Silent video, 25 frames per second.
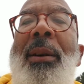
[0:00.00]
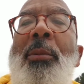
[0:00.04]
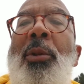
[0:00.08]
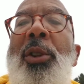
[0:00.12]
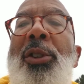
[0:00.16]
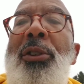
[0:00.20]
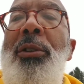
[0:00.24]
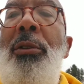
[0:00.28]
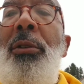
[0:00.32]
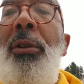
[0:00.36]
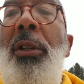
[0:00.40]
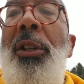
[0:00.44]
what
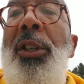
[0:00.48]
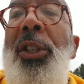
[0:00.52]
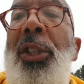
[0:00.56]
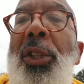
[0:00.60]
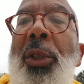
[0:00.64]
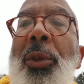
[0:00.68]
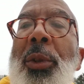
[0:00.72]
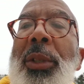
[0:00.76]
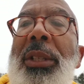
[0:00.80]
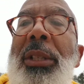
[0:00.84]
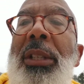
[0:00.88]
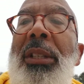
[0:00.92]
you're going to
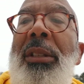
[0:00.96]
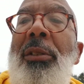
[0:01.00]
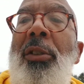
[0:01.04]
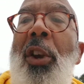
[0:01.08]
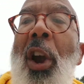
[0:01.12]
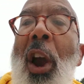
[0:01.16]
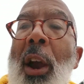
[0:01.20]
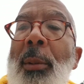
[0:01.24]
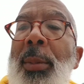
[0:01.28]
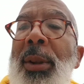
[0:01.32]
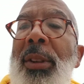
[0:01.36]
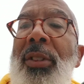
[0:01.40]
do is
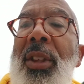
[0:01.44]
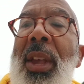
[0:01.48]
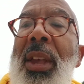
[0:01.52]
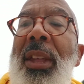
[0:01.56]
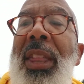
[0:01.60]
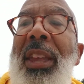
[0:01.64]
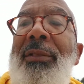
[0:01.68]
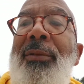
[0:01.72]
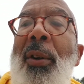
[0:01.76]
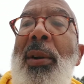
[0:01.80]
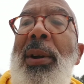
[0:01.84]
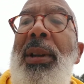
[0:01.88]
garbage.
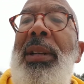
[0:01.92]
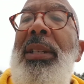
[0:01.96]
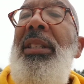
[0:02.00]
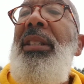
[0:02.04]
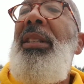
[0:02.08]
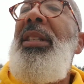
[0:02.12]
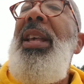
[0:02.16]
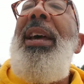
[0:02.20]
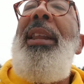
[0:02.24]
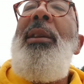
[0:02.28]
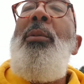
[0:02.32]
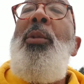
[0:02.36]
They've already
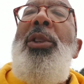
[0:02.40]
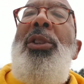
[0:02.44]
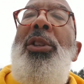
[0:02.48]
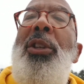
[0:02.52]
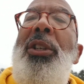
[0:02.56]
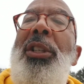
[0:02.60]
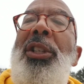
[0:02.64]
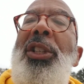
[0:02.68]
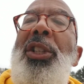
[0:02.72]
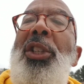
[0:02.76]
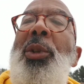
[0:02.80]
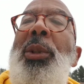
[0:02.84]
decided what you're
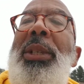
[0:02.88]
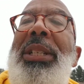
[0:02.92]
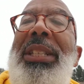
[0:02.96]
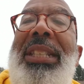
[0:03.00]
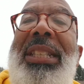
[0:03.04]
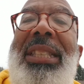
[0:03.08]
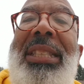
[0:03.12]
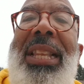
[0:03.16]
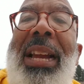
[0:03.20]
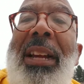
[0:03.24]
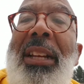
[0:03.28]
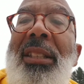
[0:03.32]
going to do is
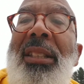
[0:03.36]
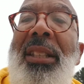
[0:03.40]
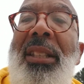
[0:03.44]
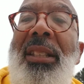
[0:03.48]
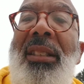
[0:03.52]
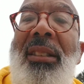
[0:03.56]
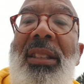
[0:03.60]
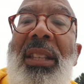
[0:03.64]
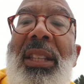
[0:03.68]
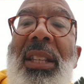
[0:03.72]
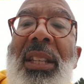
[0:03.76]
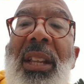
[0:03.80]
not going to
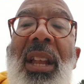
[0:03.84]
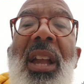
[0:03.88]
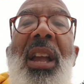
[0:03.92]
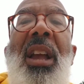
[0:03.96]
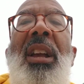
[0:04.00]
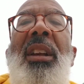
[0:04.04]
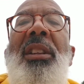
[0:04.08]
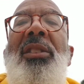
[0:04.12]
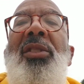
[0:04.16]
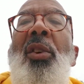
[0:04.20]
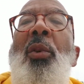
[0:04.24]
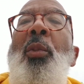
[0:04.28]
succeed.
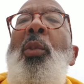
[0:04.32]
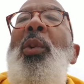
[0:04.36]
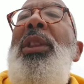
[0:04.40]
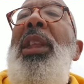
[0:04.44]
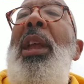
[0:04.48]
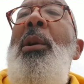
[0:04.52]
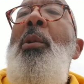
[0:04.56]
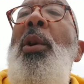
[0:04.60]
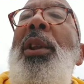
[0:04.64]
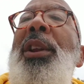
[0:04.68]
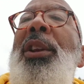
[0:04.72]
So what they want